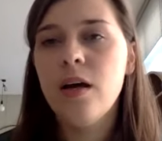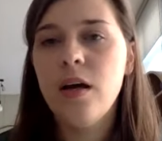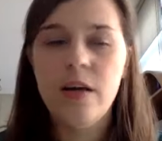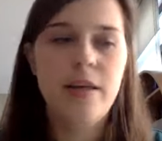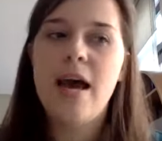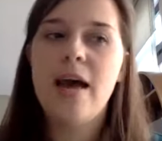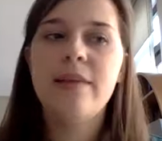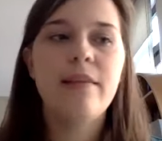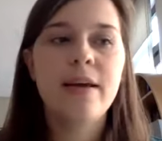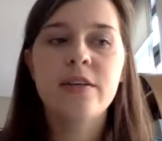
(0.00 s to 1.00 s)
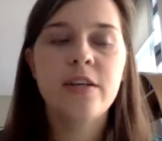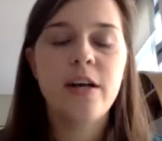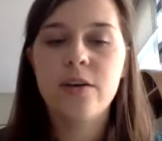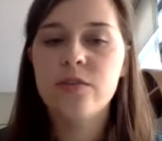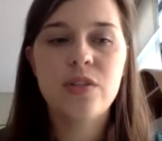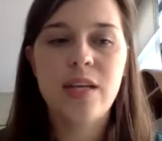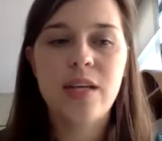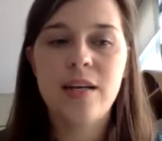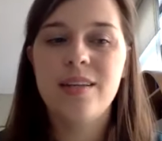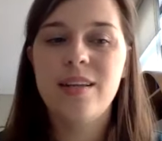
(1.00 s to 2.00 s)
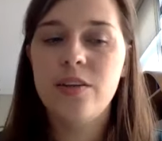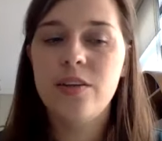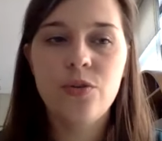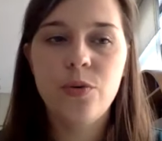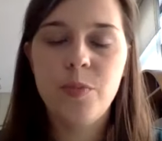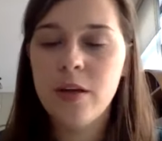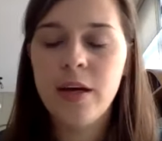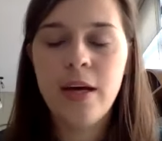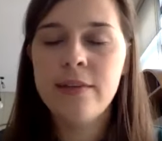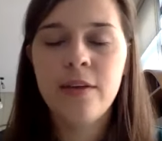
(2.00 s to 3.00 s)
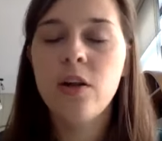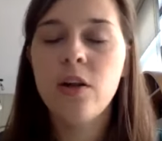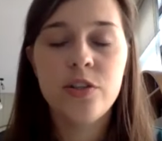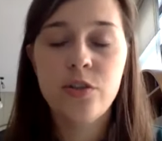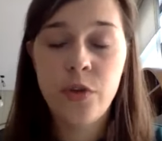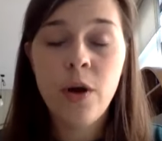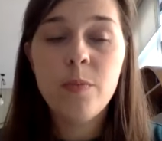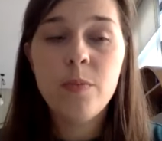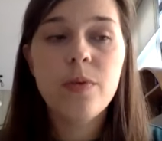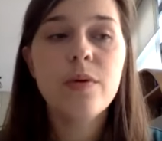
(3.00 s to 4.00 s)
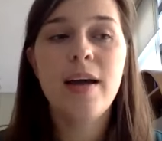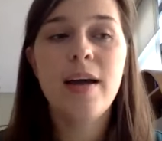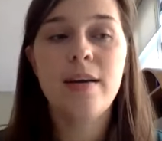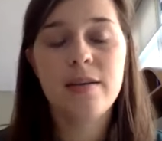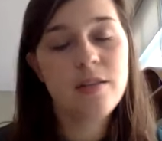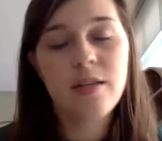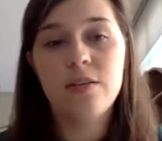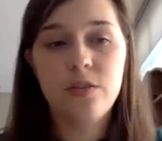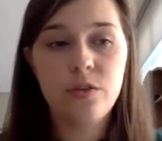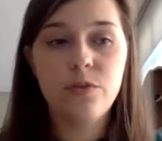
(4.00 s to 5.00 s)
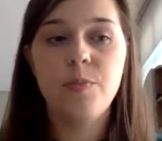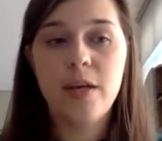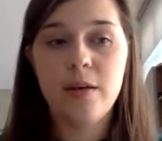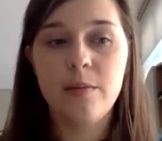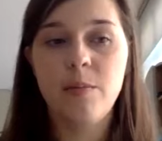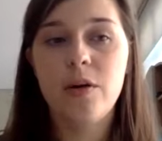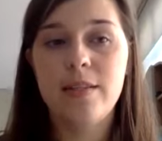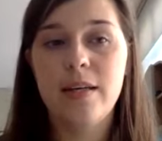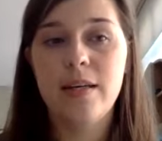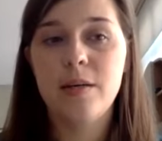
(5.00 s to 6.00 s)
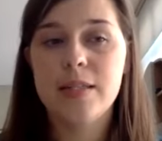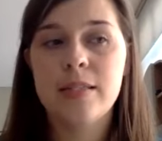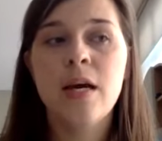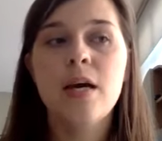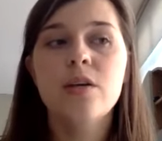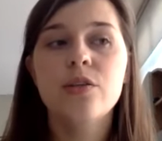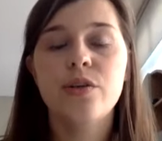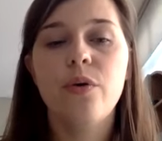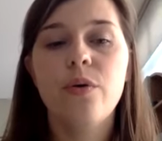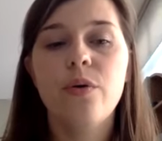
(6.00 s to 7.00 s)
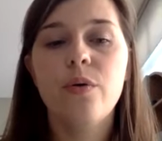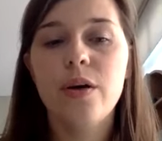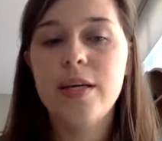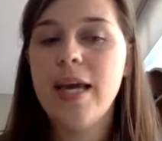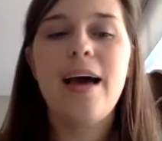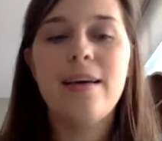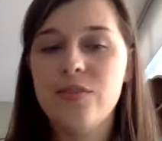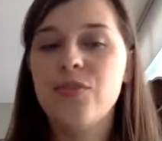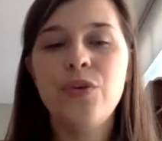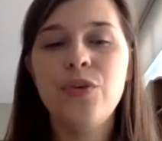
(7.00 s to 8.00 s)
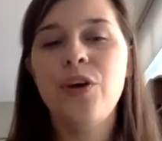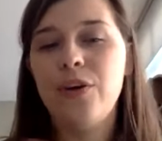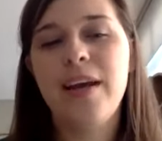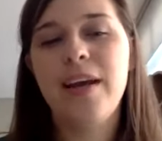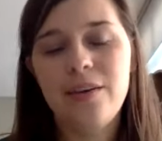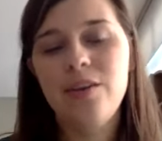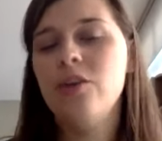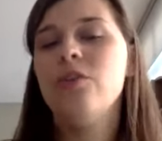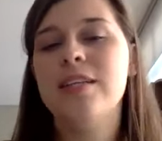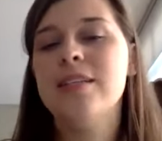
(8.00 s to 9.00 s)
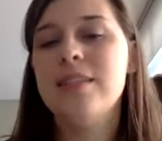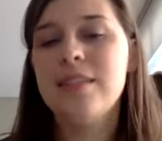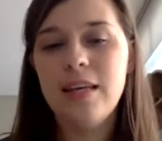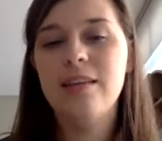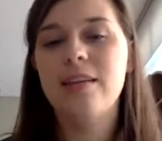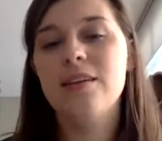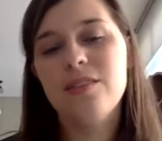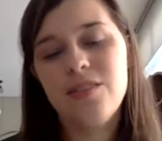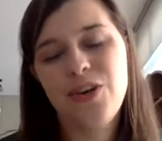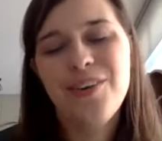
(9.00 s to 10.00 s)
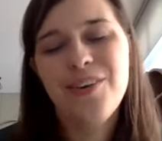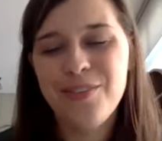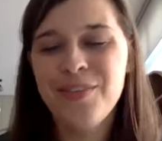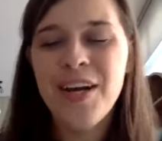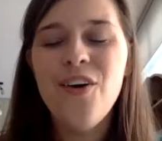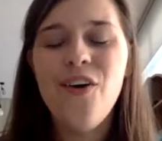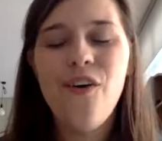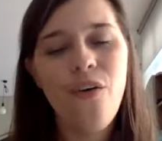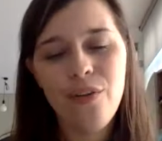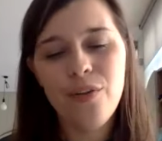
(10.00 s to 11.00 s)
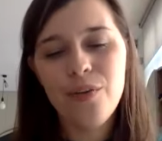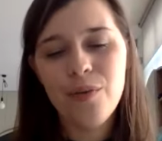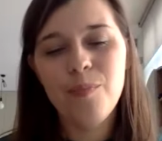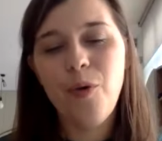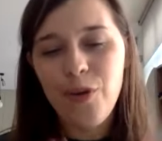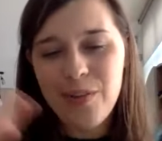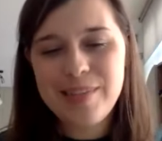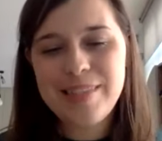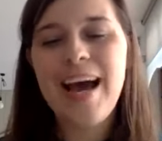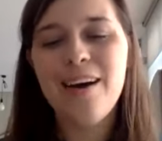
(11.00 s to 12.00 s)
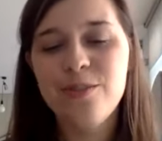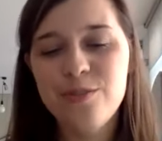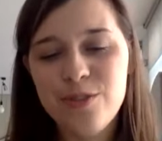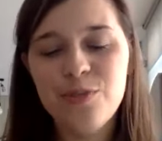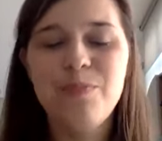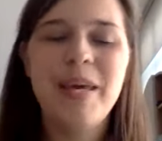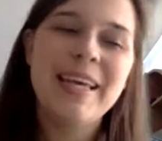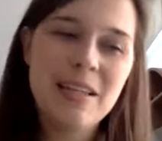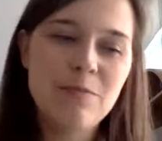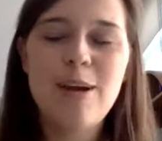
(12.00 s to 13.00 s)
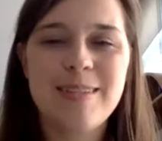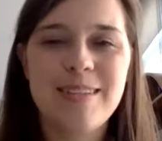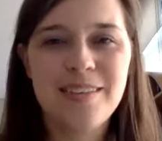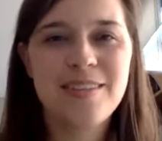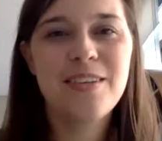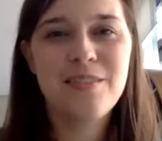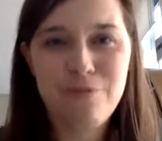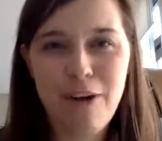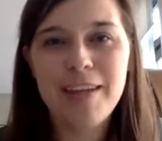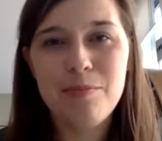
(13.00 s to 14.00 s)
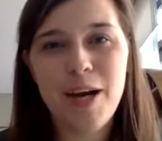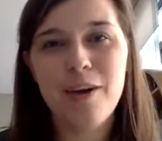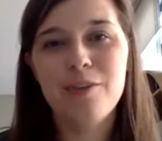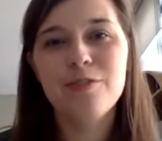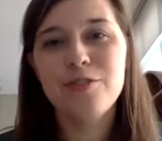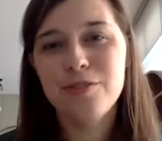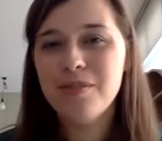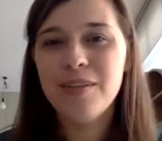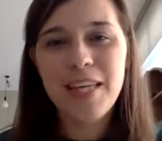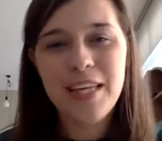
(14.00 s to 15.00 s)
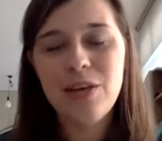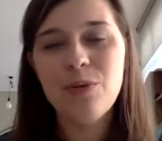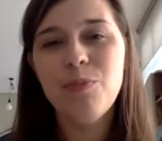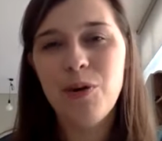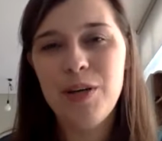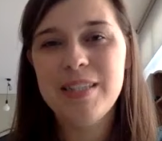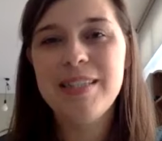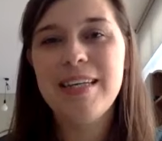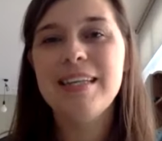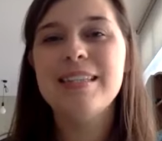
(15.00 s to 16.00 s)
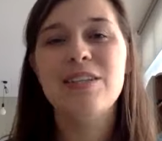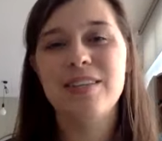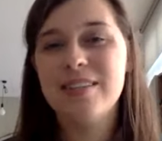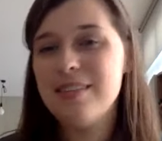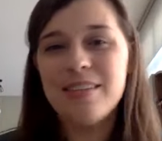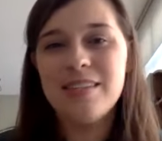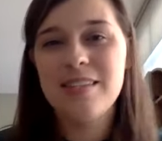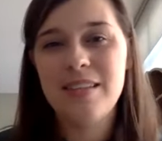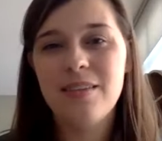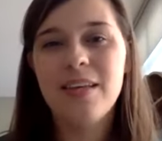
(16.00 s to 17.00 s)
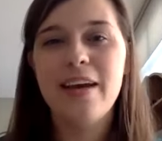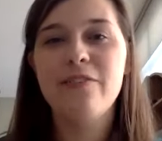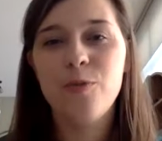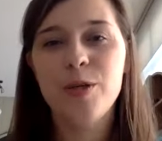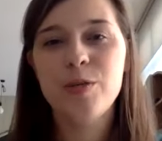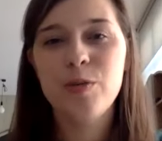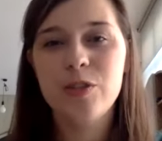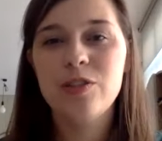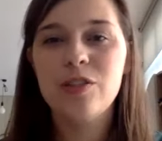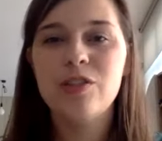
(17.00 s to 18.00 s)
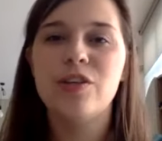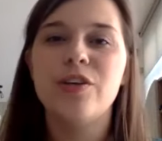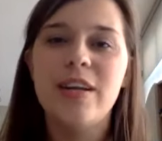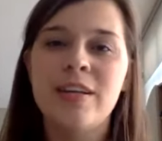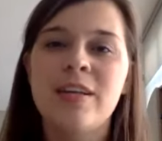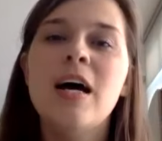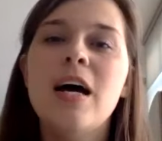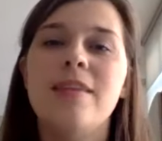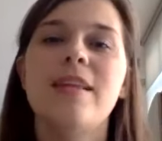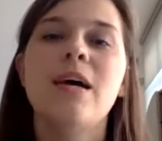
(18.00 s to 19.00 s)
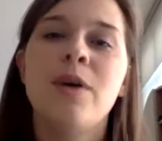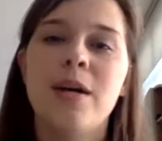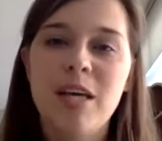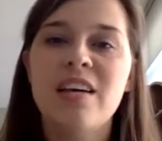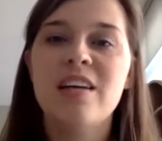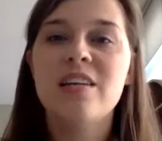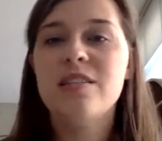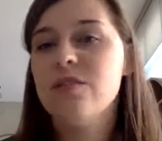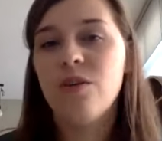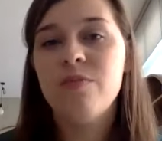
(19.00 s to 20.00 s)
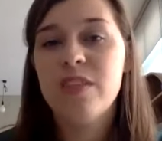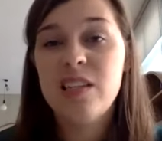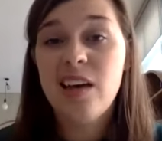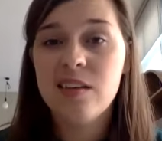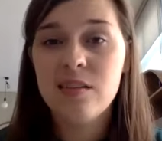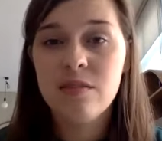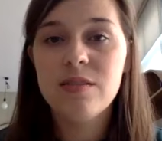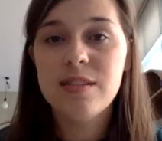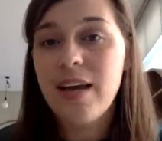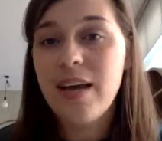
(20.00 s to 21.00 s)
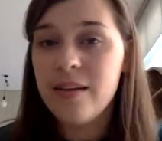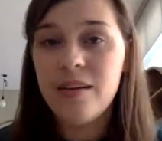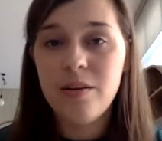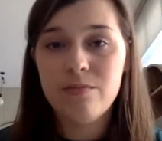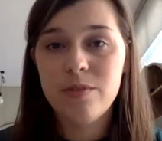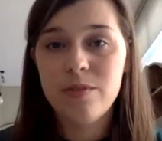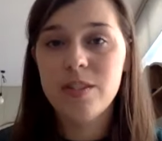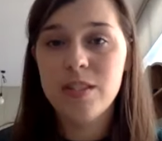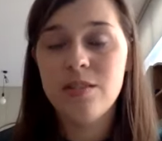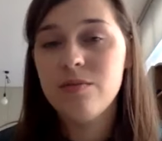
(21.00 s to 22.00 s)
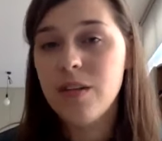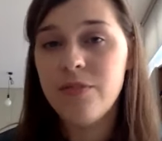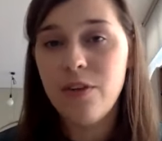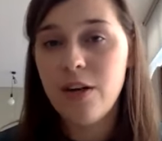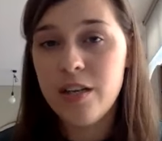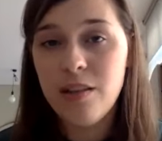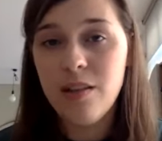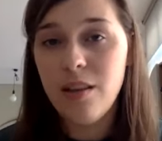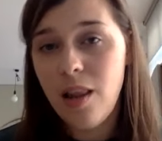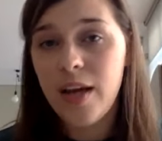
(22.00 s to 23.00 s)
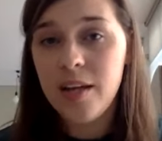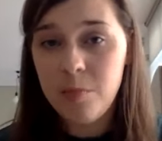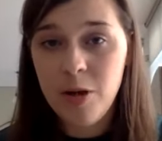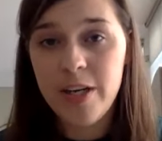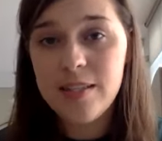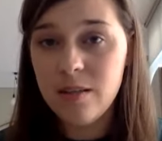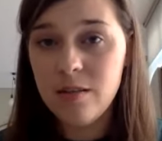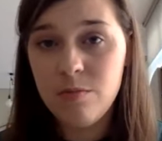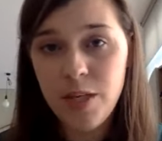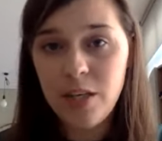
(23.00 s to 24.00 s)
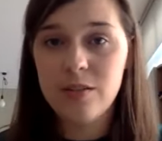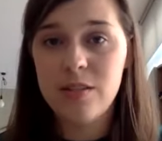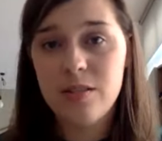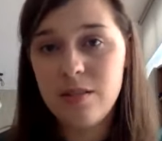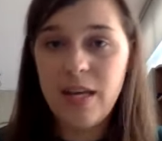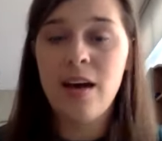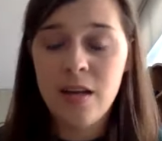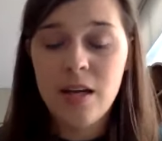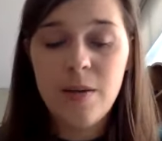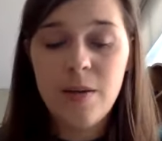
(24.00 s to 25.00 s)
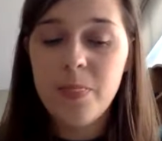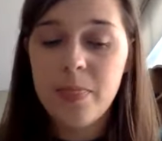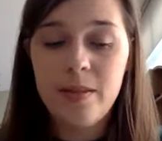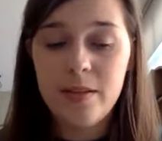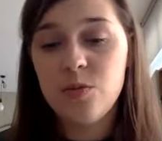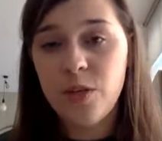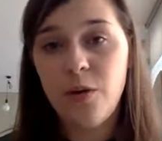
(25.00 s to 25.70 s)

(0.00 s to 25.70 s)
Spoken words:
yeah, and later I also studied at at the College of Europe, and I studied European politics. So yes, you know, like you can see that it sort of all boils down to being in Brussels and write about EU policies. This is something I've always wanted to do, and now I'm here. So obviously I can say that I'm just a very lucky person because yeah, this is what